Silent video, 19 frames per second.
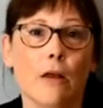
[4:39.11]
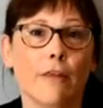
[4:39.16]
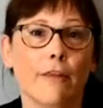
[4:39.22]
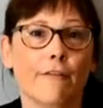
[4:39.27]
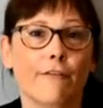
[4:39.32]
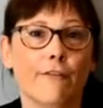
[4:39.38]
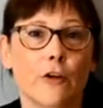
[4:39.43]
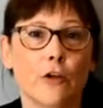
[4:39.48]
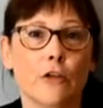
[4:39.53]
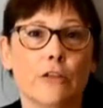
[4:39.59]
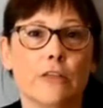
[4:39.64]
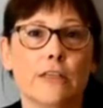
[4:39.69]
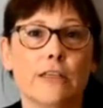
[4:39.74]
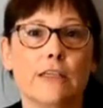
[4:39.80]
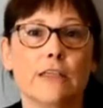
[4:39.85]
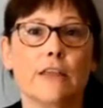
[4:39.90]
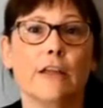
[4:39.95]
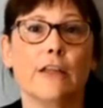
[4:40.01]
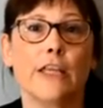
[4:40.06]
The first
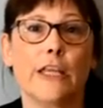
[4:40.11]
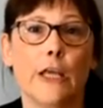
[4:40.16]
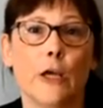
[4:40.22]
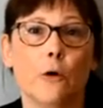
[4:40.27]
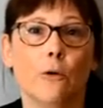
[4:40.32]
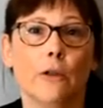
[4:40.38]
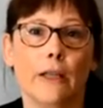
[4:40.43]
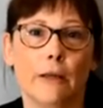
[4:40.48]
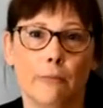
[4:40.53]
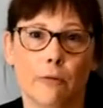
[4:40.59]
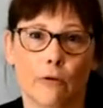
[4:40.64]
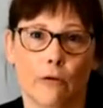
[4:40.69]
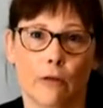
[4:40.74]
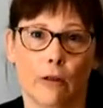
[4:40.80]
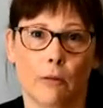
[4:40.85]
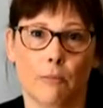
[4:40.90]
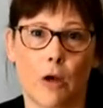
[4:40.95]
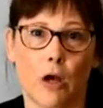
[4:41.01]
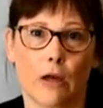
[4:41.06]
is the
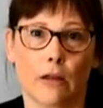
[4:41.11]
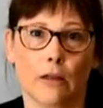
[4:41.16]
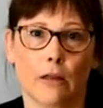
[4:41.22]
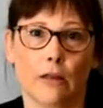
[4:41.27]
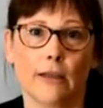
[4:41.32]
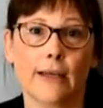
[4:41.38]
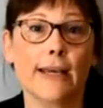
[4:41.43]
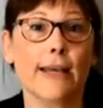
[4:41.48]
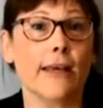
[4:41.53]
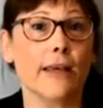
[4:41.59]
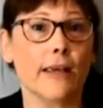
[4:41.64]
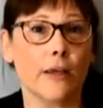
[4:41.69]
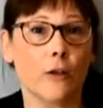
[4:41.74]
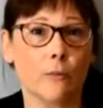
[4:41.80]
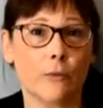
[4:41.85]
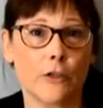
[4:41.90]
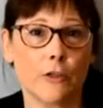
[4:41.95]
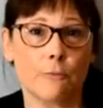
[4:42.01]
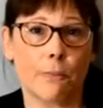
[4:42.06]
neoliberal model,
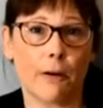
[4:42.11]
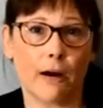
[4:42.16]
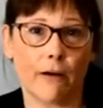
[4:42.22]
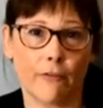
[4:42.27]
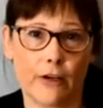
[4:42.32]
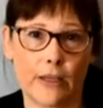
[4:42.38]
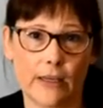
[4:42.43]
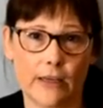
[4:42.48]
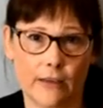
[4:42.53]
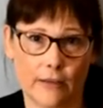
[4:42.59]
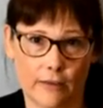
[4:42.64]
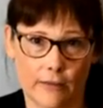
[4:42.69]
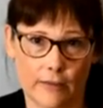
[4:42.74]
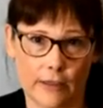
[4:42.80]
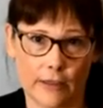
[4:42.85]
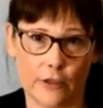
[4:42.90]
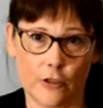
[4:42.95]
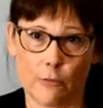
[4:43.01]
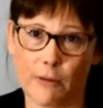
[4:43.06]
in which poverty is
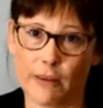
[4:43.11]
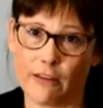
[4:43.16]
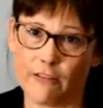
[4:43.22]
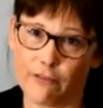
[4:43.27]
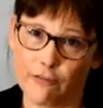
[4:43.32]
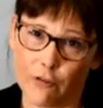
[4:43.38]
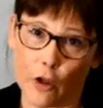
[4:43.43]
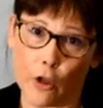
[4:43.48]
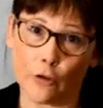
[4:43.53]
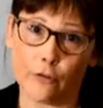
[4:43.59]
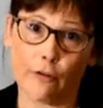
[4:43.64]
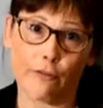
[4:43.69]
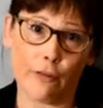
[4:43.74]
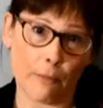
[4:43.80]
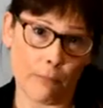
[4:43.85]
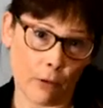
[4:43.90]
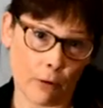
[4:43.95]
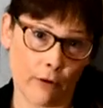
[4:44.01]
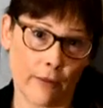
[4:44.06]
seen to be the fault of
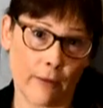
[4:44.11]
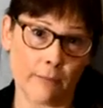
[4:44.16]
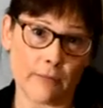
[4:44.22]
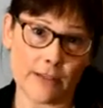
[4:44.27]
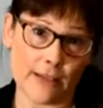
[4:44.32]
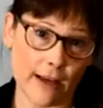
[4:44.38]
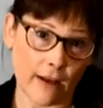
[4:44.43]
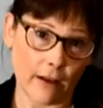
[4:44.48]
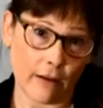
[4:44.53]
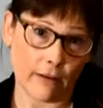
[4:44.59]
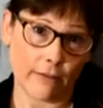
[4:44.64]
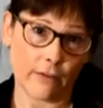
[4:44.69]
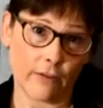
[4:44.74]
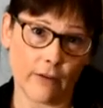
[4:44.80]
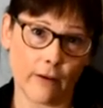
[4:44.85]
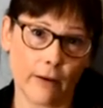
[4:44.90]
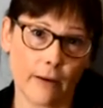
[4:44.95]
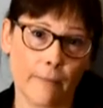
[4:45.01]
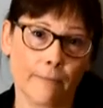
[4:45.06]
the poor
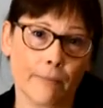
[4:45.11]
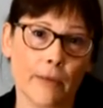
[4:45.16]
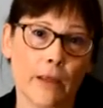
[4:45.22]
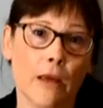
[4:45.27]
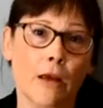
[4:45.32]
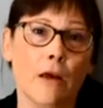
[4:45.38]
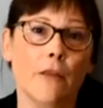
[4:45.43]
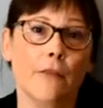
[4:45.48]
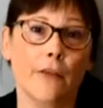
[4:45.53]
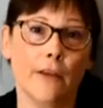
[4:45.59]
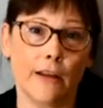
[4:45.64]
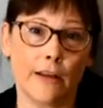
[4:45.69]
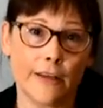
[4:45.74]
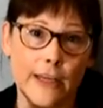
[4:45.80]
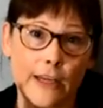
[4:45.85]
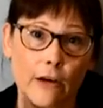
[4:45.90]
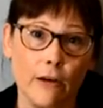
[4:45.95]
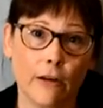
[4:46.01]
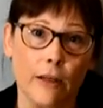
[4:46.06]
themselves. The
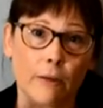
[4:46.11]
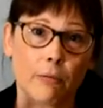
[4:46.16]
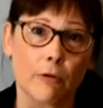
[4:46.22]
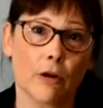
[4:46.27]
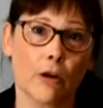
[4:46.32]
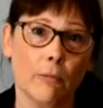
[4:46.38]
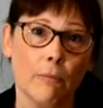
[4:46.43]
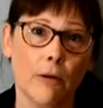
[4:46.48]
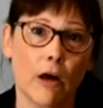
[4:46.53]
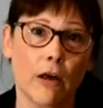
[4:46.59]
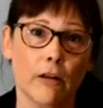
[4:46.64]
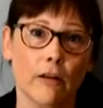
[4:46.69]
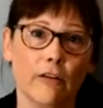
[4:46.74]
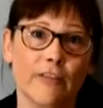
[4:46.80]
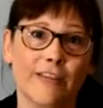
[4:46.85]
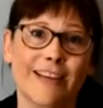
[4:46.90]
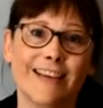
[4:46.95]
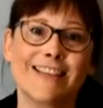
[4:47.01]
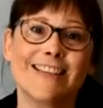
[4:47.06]
neoliberal model
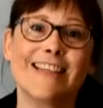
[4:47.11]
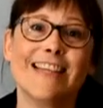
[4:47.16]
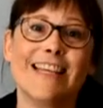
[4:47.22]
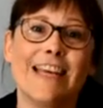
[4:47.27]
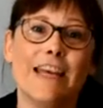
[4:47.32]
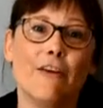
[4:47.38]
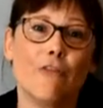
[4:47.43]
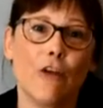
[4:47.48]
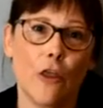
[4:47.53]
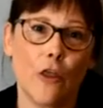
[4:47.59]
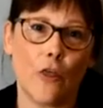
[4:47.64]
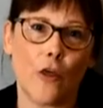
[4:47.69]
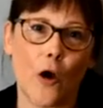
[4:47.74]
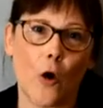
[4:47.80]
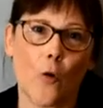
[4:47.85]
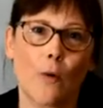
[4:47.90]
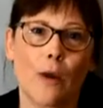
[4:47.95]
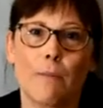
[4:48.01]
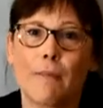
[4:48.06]
says that even
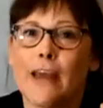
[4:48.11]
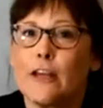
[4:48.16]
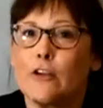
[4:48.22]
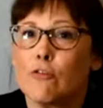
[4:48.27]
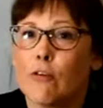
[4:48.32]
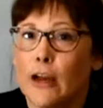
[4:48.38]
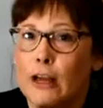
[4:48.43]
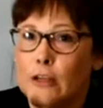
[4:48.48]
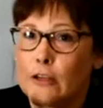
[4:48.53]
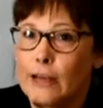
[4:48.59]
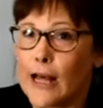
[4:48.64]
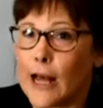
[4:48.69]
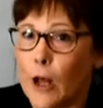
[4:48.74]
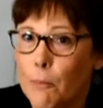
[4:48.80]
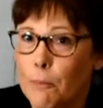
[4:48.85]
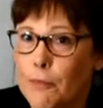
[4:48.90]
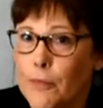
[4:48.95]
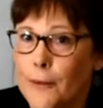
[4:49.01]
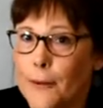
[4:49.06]
though we may try to
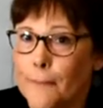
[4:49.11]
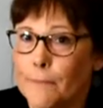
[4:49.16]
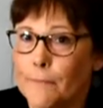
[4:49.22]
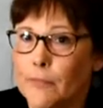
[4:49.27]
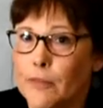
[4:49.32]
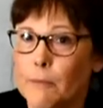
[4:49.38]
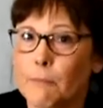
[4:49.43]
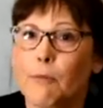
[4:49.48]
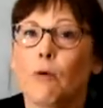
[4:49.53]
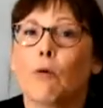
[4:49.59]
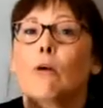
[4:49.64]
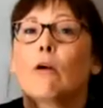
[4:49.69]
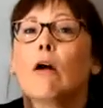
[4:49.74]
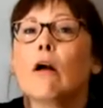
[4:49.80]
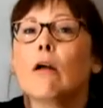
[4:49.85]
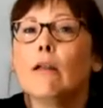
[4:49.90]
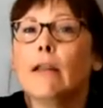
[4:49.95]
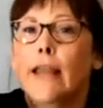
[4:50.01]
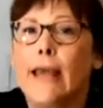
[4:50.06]
help them, the poor
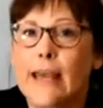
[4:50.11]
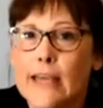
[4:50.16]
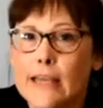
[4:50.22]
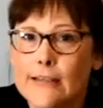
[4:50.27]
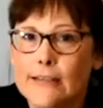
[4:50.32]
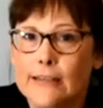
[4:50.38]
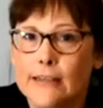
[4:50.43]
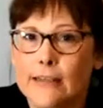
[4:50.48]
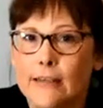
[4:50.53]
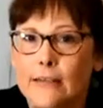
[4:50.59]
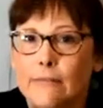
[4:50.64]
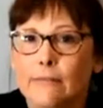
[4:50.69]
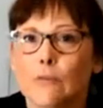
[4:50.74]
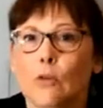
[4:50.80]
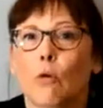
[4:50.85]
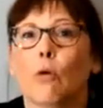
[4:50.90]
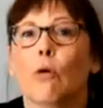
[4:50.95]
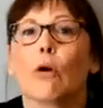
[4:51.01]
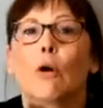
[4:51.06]
are lazy
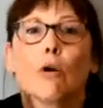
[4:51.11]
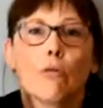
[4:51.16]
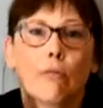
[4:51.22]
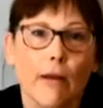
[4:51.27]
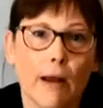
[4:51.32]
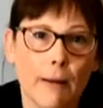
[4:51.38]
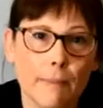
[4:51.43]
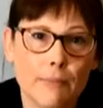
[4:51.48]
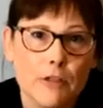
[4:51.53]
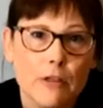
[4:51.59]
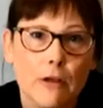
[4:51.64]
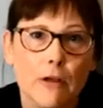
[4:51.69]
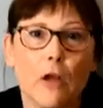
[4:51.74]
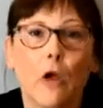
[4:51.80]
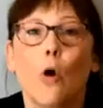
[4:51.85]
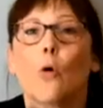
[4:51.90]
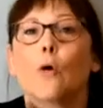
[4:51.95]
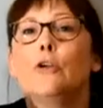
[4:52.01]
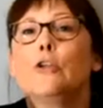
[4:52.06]
or corrupt,
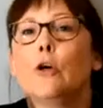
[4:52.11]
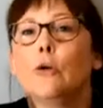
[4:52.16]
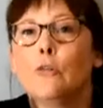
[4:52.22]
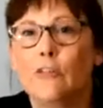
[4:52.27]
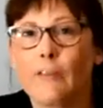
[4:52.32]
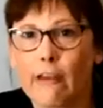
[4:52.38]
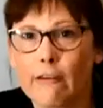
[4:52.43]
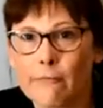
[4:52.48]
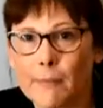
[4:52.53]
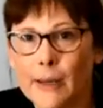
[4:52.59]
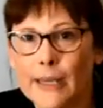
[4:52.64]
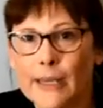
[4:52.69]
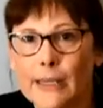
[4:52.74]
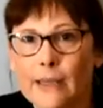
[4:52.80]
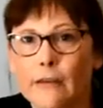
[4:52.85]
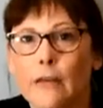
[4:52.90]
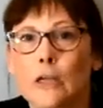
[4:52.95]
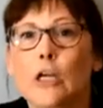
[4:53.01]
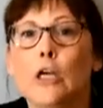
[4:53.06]
or don't save
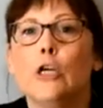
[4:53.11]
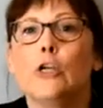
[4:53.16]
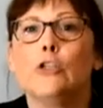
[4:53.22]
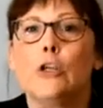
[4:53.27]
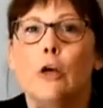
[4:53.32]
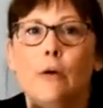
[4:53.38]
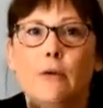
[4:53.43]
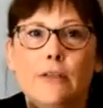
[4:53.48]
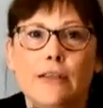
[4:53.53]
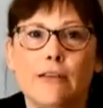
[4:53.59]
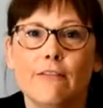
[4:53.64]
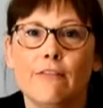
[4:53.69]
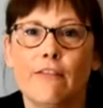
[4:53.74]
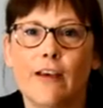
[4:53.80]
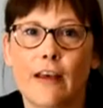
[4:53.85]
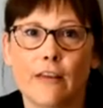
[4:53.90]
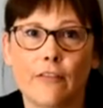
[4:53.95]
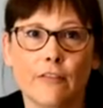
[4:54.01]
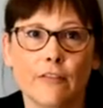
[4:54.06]
money, don't
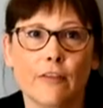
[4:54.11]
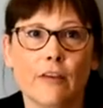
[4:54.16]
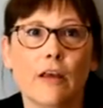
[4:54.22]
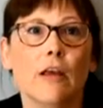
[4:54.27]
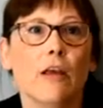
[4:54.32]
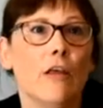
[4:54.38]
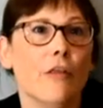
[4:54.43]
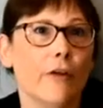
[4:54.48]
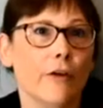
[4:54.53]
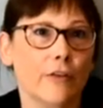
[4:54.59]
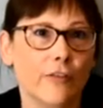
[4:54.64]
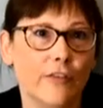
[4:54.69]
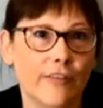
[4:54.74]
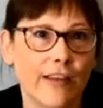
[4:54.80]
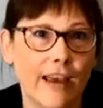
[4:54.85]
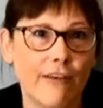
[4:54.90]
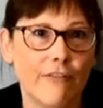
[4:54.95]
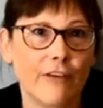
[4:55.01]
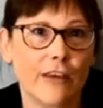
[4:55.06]
invest their
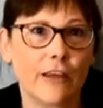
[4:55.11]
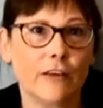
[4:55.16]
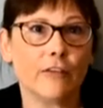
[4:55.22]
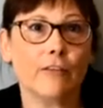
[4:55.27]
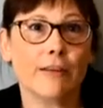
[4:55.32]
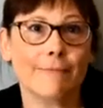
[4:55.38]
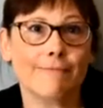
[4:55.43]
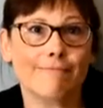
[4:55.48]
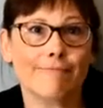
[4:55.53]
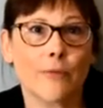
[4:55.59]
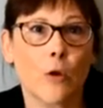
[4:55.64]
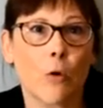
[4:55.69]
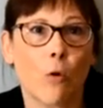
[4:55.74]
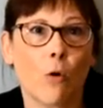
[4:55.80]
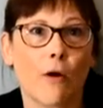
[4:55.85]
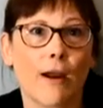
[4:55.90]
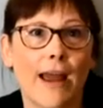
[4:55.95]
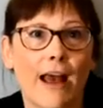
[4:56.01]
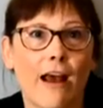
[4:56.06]
savings,
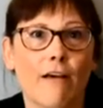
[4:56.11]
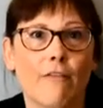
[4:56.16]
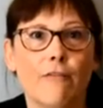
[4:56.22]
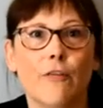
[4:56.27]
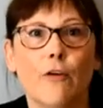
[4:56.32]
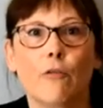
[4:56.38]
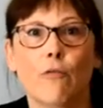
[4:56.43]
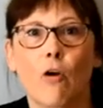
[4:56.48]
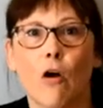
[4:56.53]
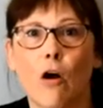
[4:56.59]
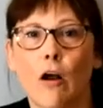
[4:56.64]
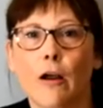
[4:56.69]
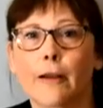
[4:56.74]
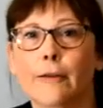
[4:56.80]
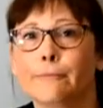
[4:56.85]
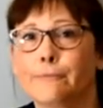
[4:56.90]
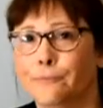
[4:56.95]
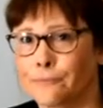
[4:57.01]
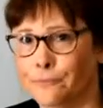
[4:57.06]
or have the
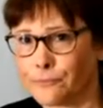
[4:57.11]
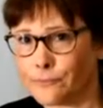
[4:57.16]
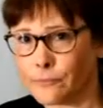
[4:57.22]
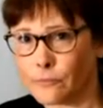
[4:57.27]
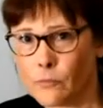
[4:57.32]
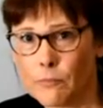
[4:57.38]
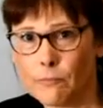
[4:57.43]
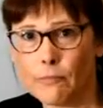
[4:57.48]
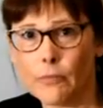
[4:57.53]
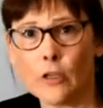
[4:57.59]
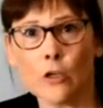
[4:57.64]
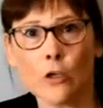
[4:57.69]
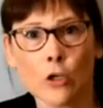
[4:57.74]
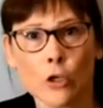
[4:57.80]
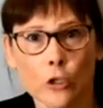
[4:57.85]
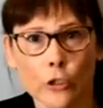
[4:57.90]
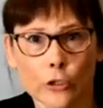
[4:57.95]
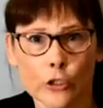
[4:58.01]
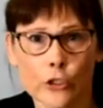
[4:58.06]
wrong
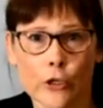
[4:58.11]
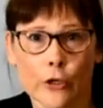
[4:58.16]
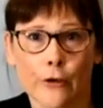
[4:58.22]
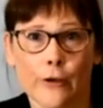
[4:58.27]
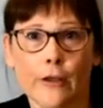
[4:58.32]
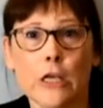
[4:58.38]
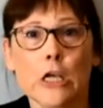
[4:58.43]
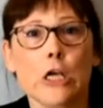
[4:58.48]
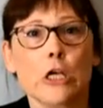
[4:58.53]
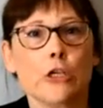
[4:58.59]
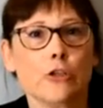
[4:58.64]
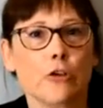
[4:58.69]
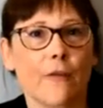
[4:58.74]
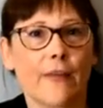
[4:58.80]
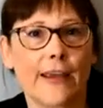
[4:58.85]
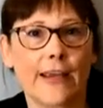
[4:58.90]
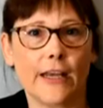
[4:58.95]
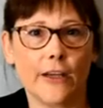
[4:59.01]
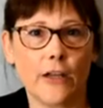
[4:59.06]
culture,
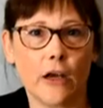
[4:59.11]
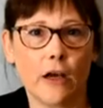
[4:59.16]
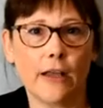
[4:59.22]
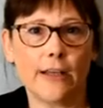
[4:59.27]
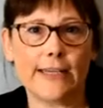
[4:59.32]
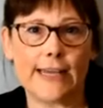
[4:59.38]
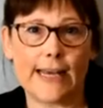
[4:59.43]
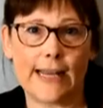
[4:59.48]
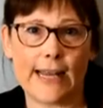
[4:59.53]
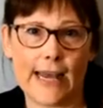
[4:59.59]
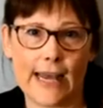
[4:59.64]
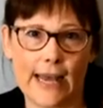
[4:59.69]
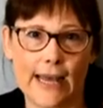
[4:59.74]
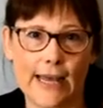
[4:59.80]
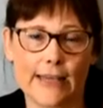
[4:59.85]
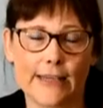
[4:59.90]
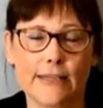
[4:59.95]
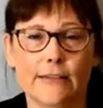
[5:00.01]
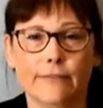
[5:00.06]
so they cannot get
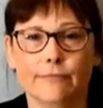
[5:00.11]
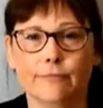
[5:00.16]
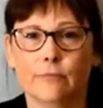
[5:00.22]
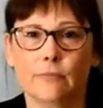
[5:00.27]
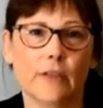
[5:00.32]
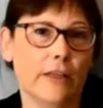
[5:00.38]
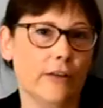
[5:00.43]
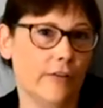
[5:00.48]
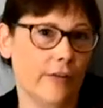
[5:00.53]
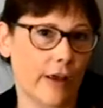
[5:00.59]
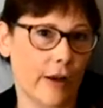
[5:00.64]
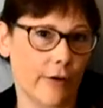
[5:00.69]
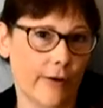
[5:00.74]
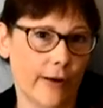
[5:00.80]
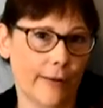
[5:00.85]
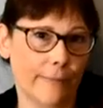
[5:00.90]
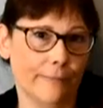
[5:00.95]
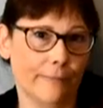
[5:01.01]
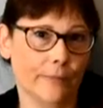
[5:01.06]
ahead,
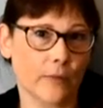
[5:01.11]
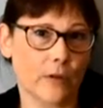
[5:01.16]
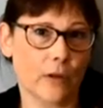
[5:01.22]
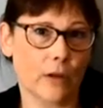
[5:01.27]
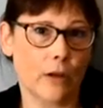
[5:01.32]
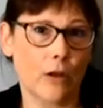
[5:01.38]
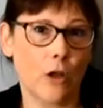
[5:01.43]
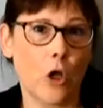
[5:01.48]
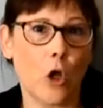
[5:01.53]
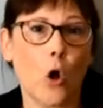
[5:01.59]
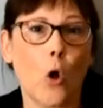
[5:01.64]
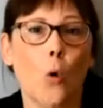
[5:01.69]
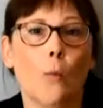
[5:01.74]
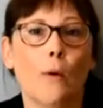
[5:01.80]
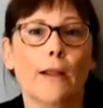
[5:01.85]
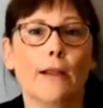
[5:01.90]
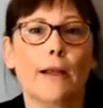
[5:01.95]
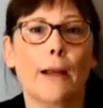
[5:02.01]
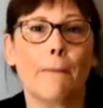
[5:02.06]
etc.
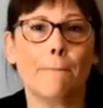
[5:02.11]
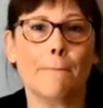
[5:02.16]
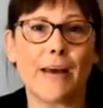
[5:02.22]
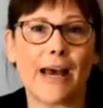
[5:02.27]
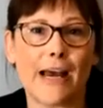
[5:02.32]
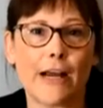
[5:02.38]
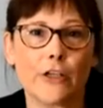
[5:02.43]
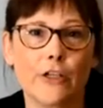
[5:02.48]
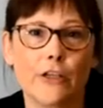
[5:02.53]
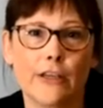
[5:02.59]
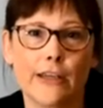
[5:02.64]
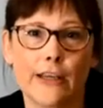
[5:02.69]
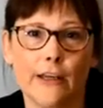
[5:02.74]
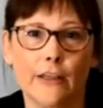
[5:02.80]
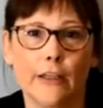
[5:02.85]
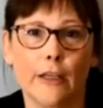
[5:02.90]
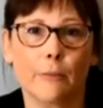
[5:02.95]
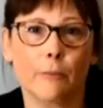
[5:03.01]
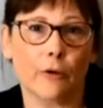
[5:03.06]
We'll come back to
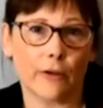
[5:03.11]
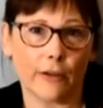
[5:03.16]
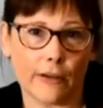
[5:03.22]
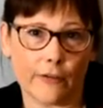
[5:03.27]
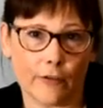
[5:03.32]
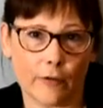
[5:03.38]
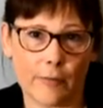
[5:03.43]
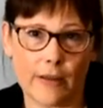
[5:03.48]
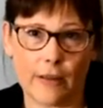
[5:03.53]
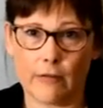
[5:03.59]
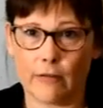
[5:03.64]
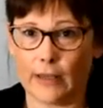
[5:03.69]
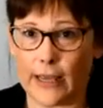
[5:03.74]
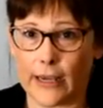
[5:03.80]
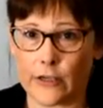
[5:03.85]
neoliberalism in their